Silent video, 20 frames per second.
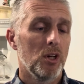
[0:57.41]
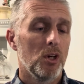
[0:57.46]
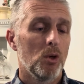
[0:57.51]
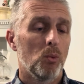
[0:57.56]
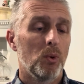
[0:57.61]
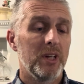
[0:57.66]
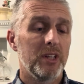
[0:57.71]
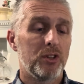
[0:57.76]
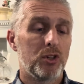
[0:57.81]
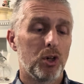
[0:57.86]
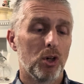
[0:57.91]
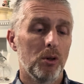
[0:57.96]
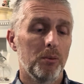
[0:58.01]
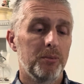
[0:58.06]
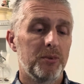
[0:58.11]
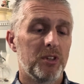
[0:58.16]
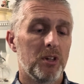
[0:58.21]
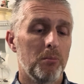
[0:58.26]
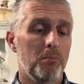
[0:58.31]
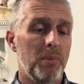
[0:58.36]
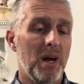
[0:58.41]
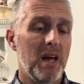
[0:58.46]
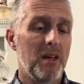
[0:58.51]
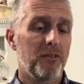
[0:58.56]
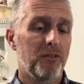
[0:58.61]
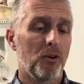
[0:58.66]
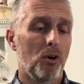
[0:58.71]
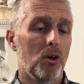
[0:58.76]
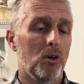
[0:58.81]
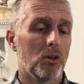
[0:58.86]
went up to
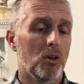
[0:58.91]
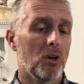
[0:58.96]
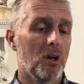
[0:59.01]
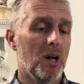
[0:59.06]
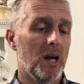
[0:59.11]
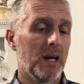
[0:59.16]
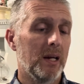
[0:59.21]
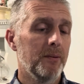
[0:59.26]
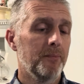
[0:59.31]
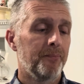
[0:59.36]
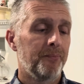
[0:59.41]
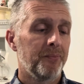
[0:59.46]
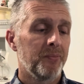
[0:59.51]
Beth Hoglah,